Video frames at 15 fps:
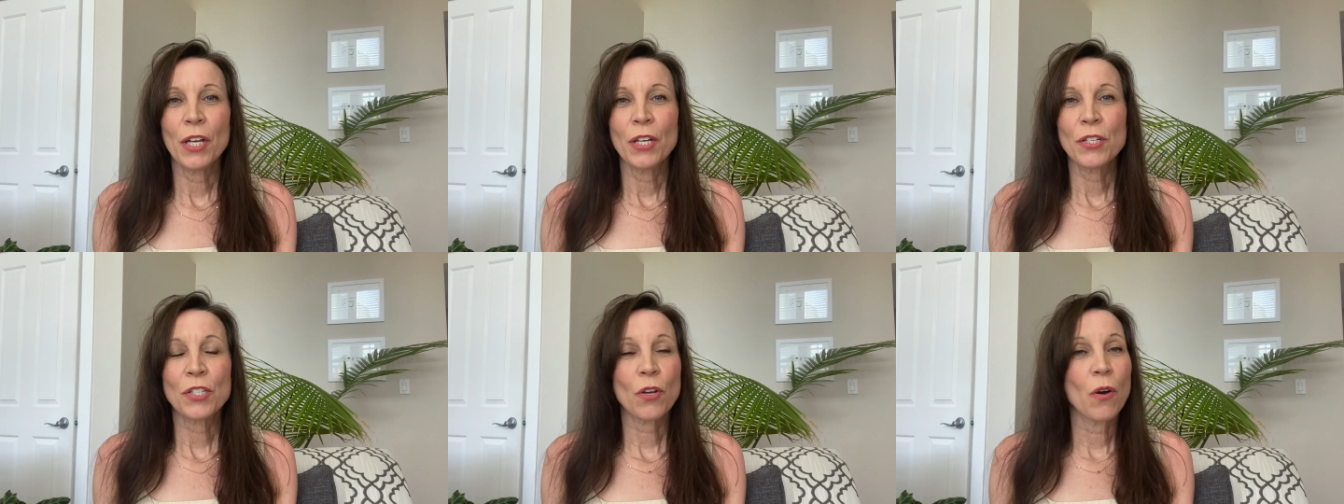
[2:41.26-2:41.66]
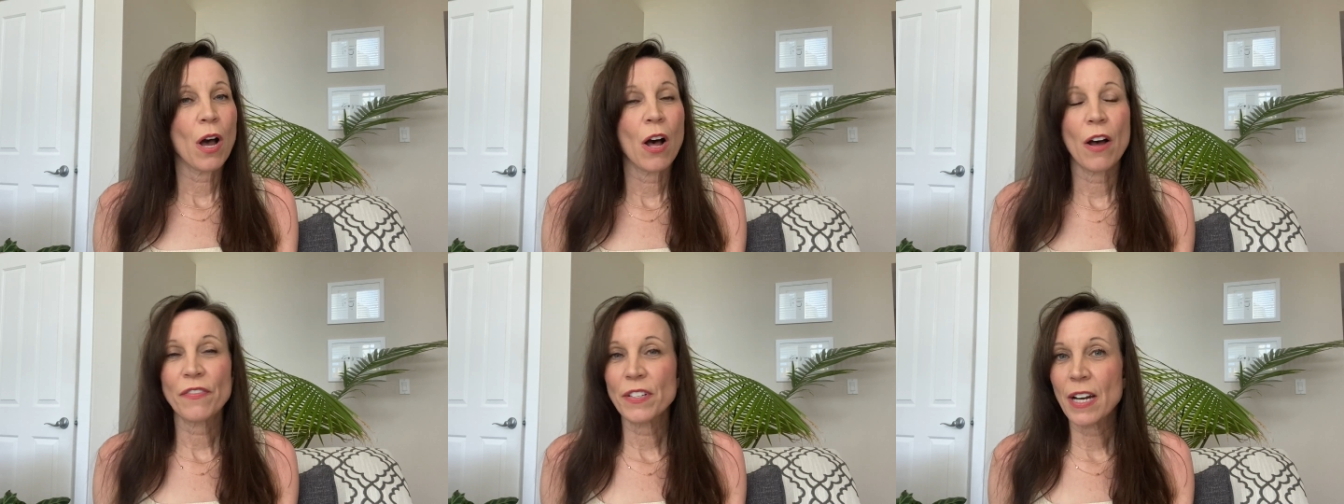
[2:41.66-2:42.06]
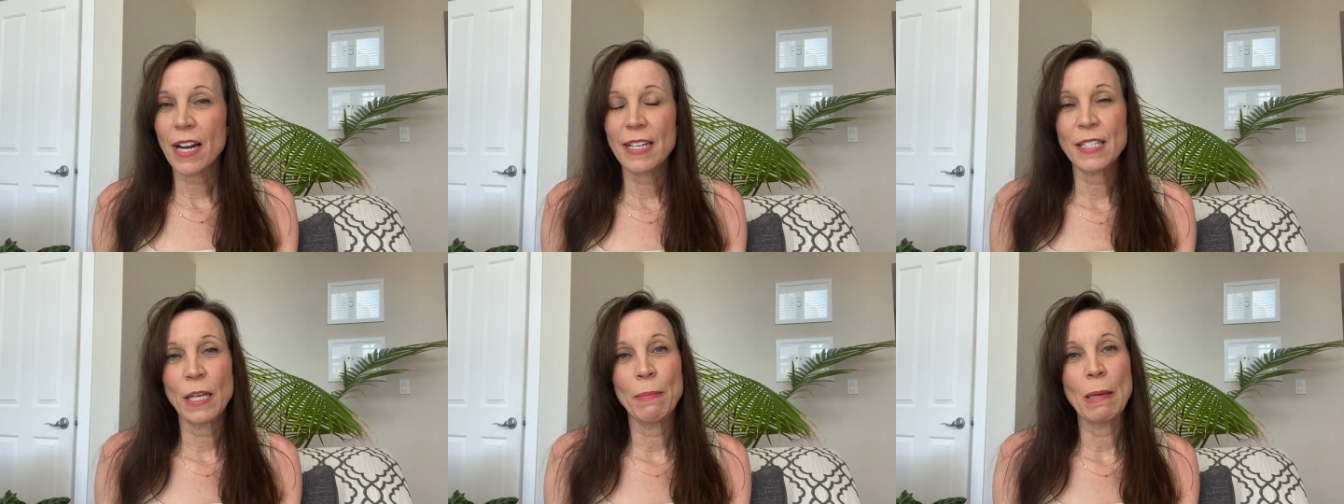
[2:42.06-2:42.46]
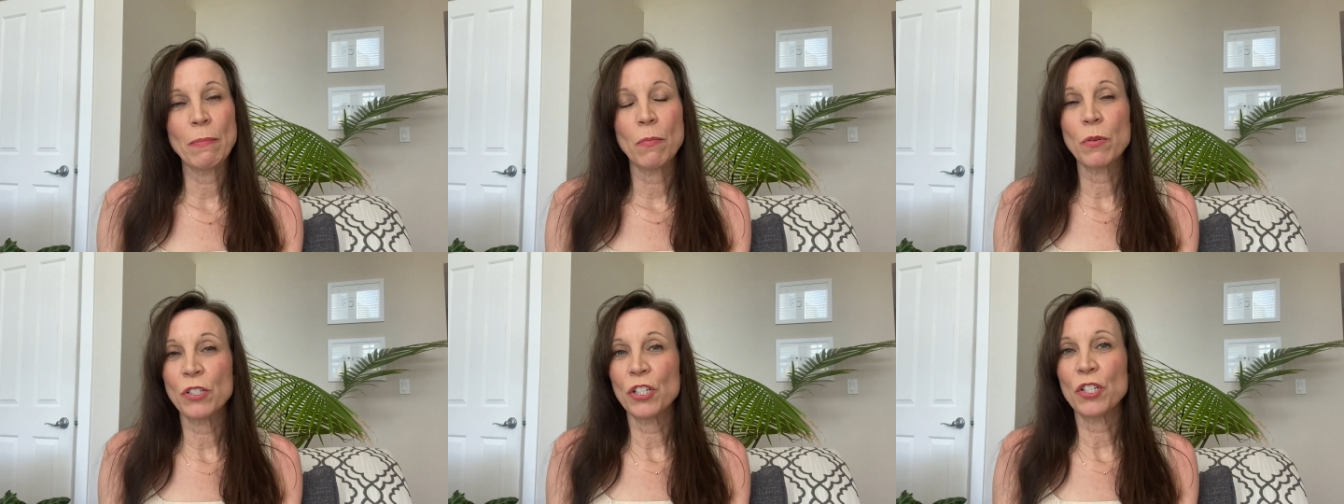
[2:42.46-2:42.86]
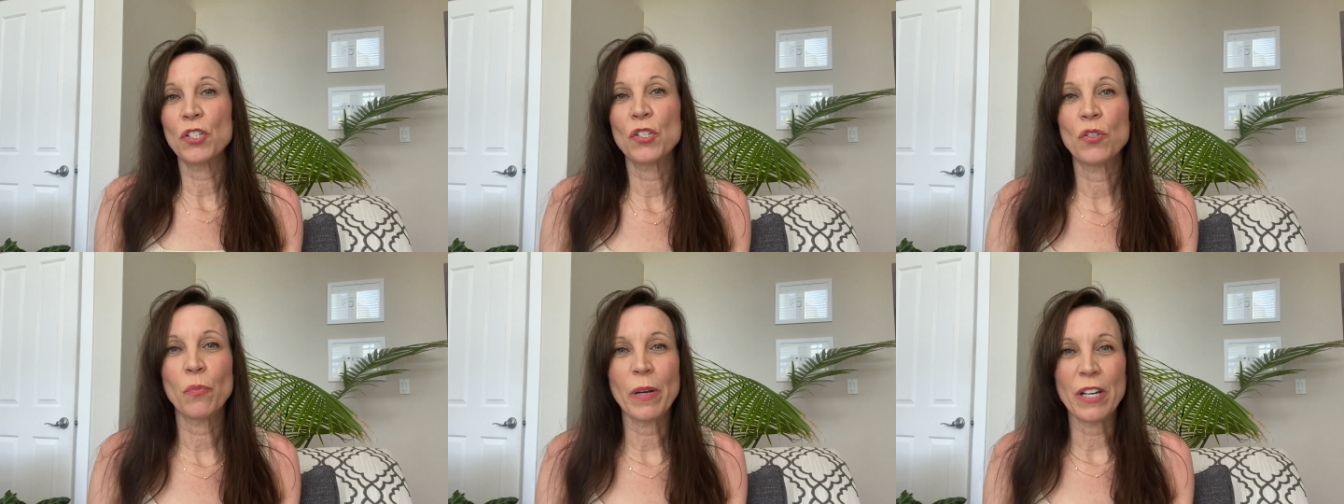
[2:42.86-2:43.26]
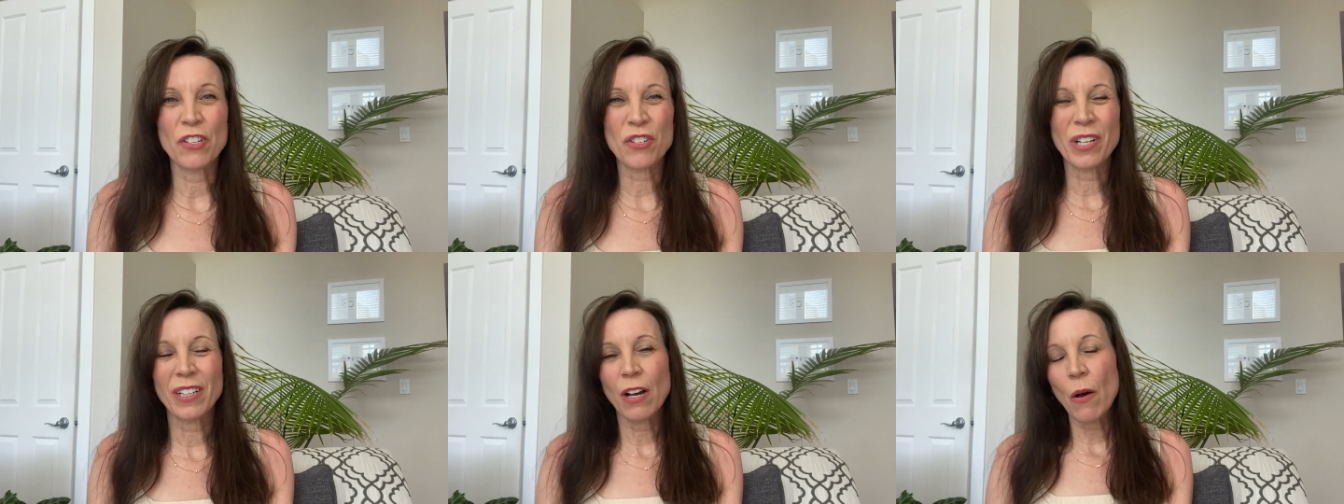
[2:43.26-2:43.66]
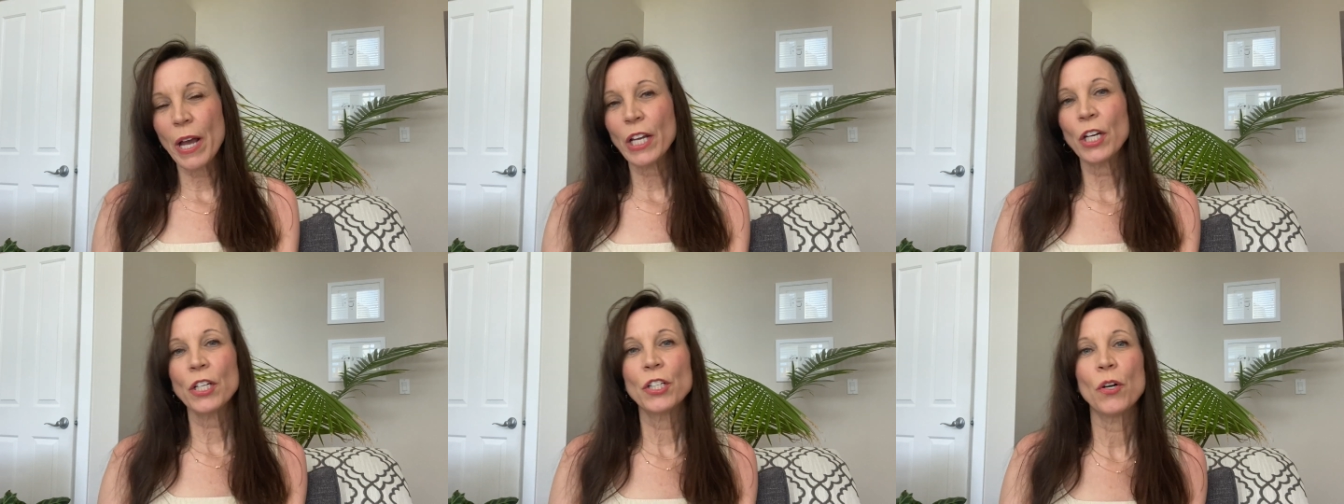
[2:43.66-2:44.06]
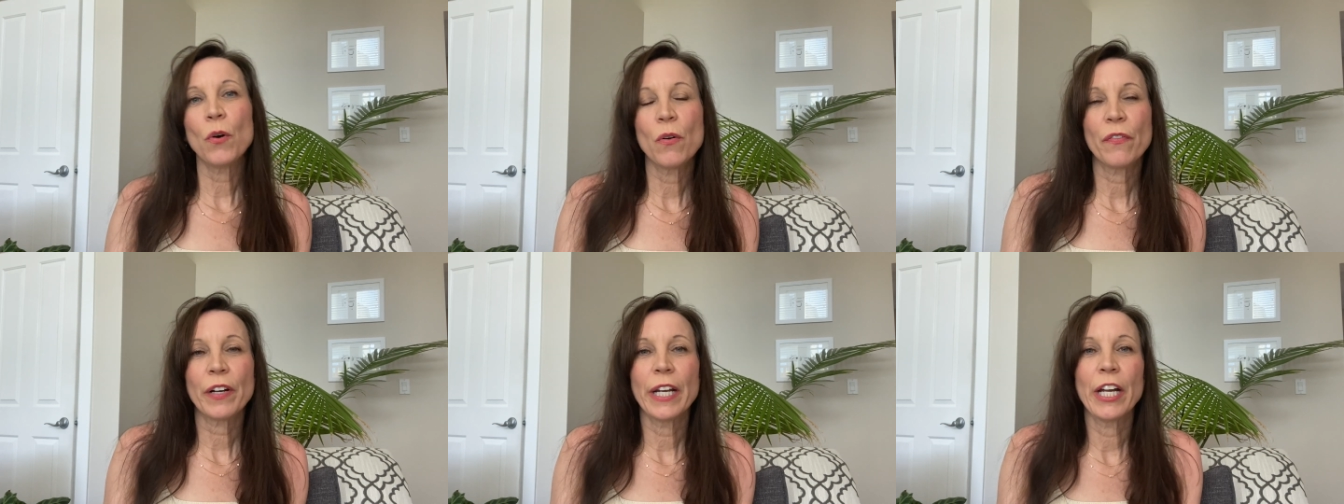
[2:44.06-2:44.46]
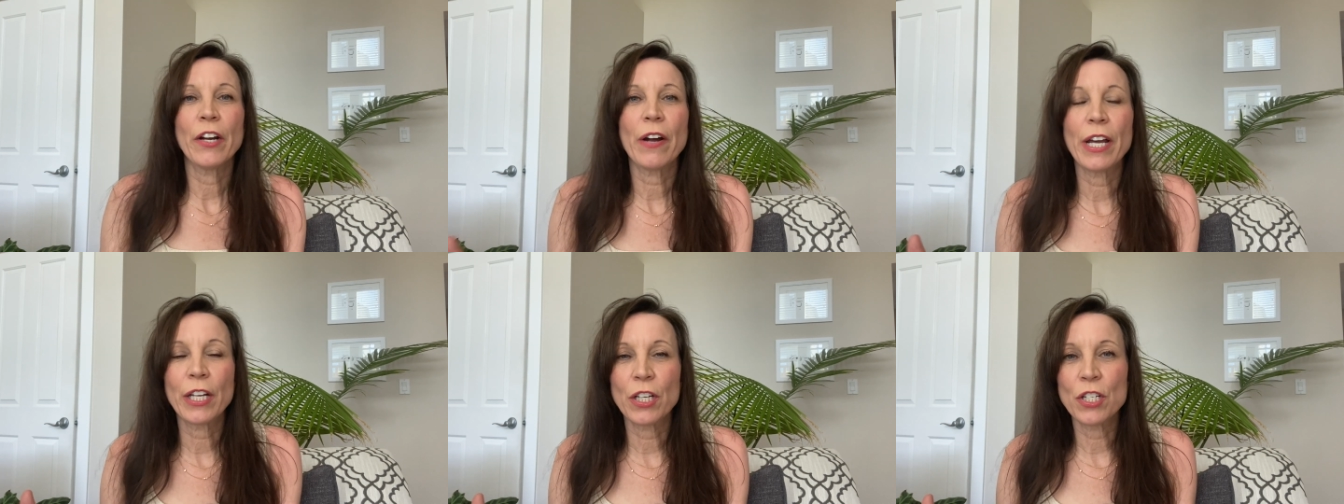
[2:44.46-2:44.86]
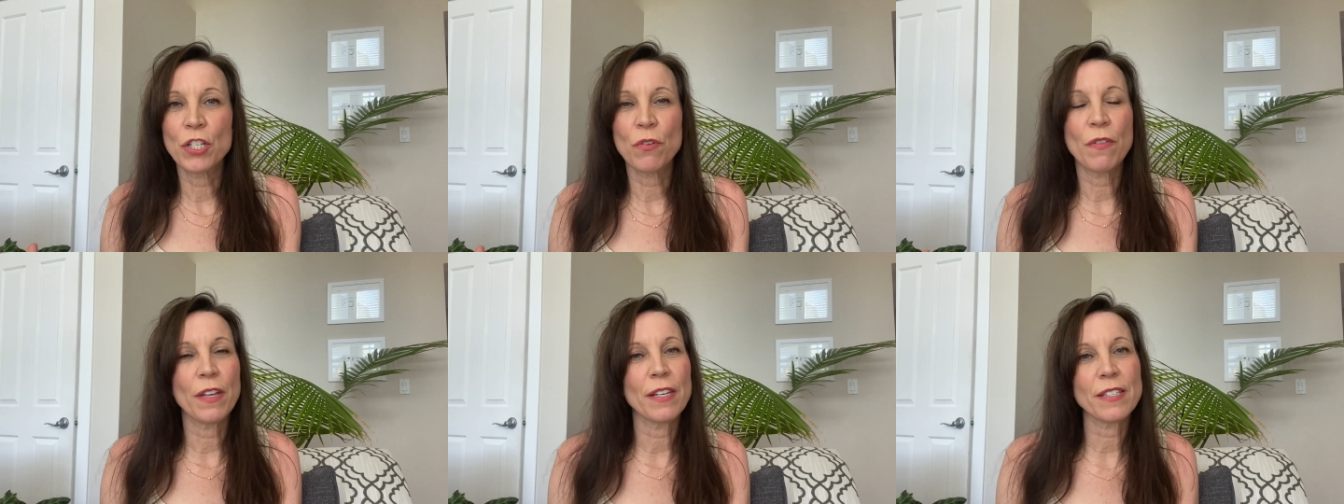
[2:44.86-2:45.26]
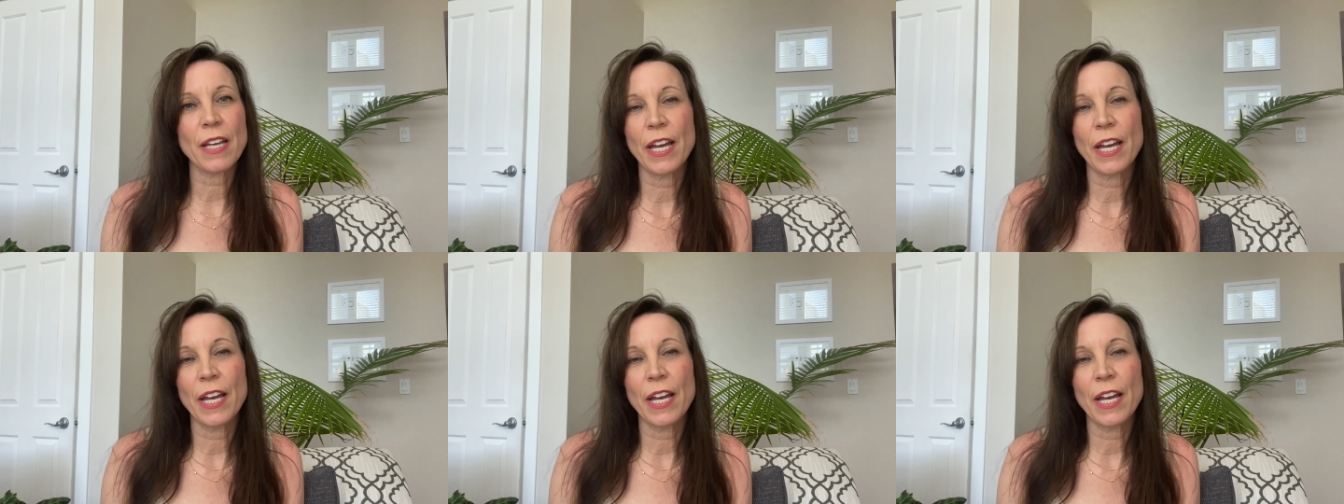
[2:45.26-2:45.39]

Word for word: So often I see people will just switch like, oh, I could go over here. I could do this.